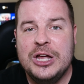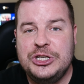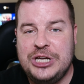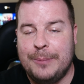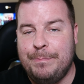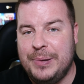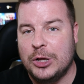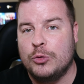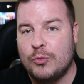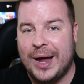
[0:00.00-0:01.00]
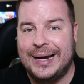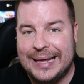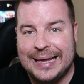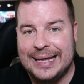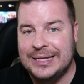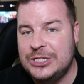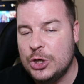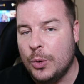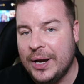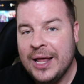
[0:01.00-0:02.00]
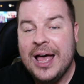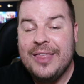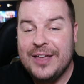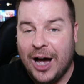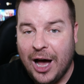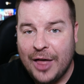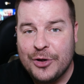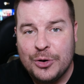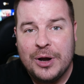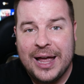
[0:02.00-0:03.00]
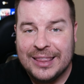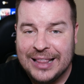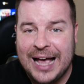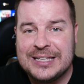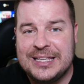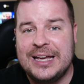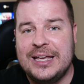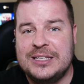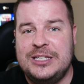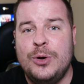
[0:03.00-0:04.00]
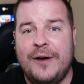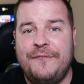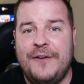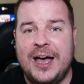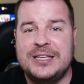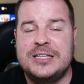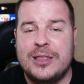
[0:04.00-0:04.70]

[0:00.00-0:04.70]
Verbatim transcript: chip built right into it. The other and last thing is UFS